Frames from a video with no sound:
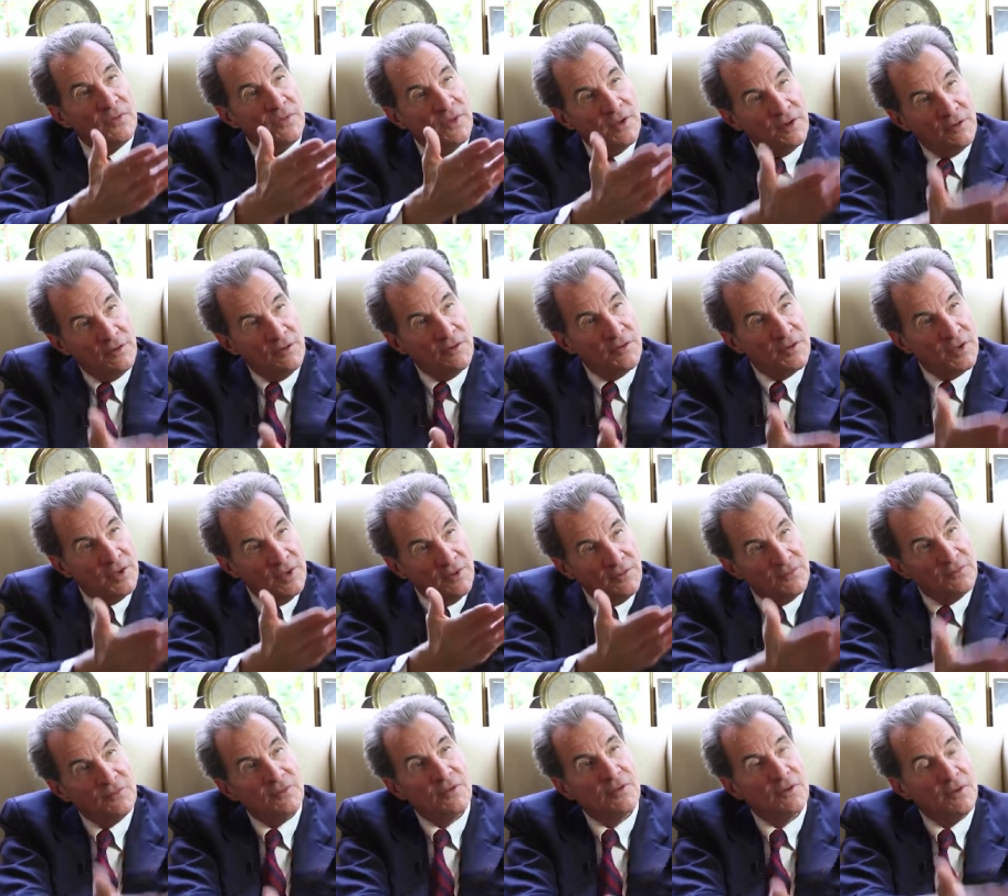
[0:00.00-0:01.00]
when they're
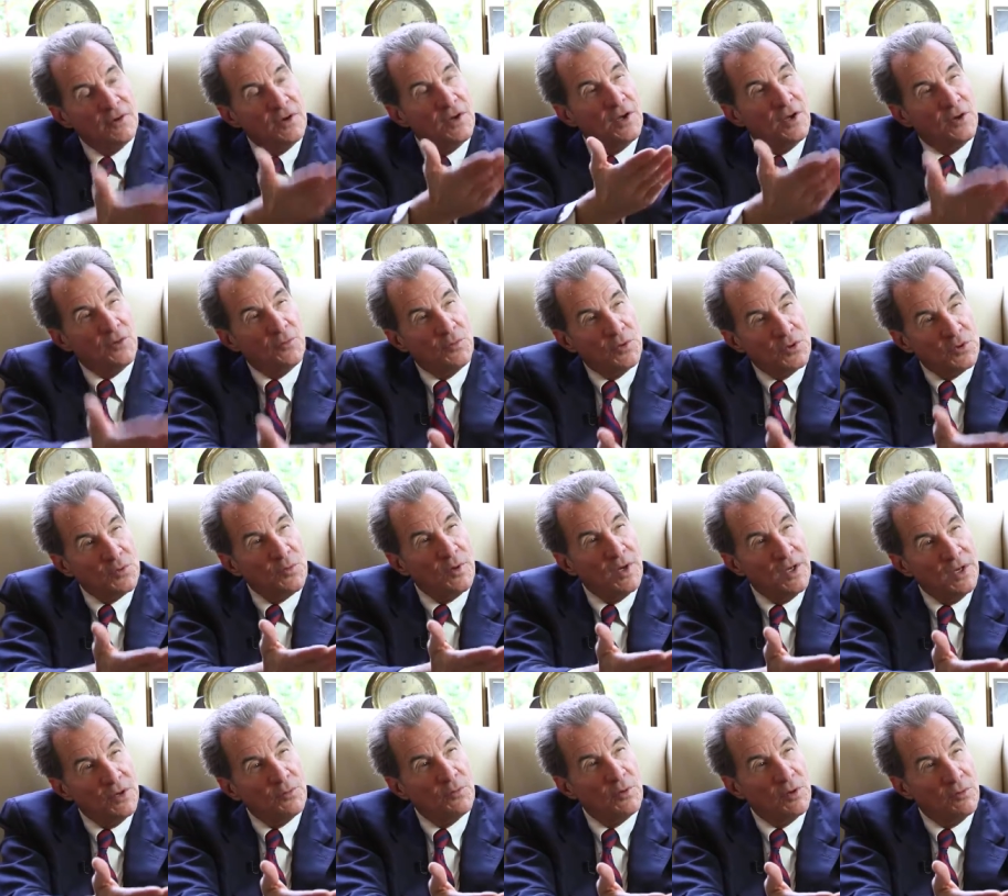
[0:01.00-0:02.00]
looking for which
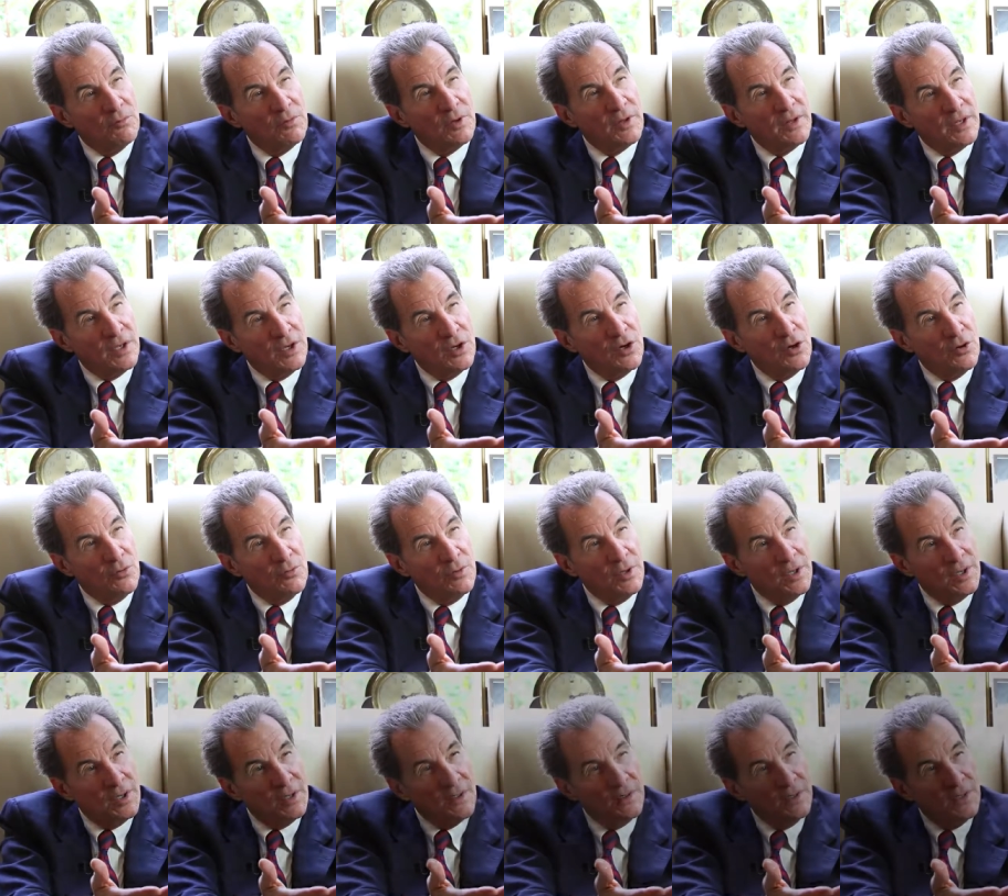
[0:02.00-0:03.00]
way do we really
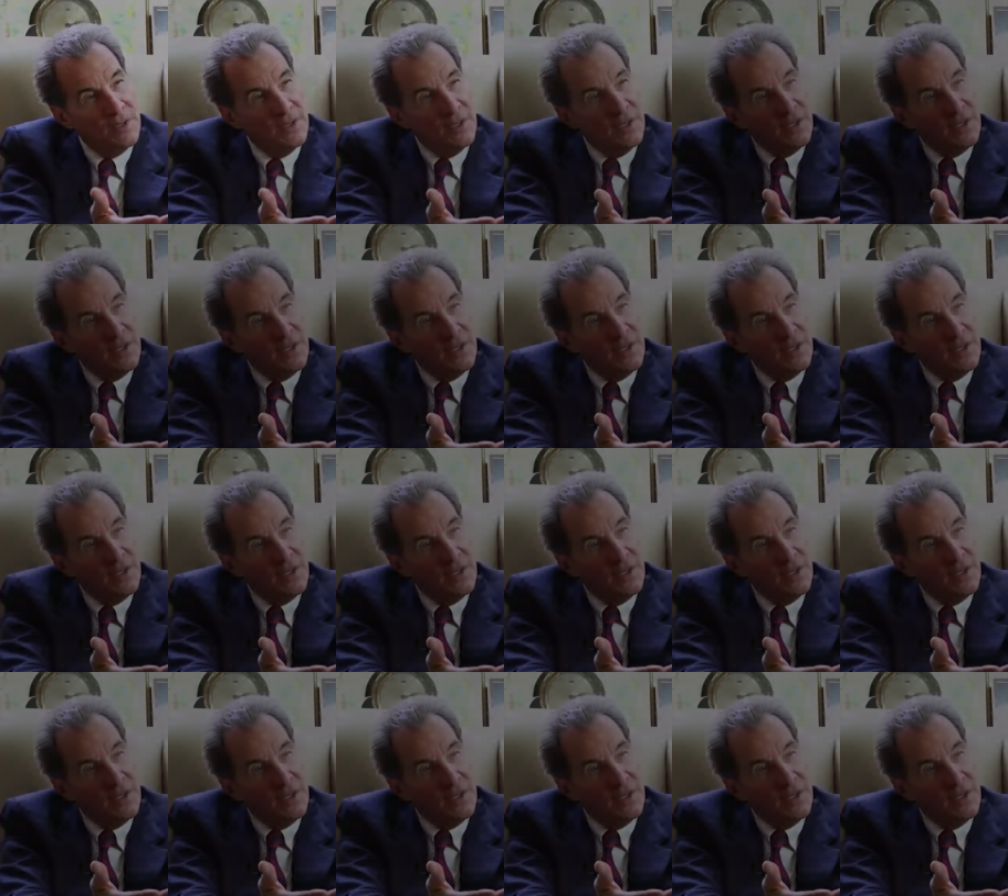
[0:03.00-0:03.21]
go here.